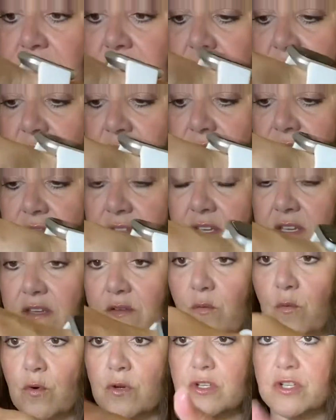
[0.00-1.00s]
of the
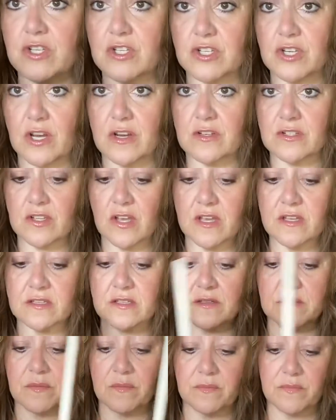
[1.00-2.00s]
Worcestershire
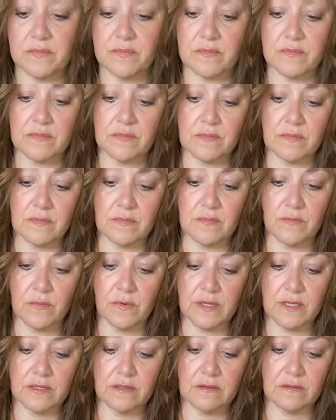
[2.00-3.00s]
sauce.
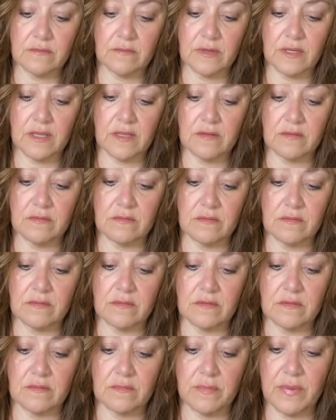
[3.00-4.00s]
Well,
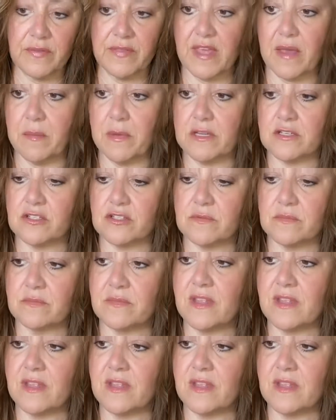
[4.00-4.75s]
about that much.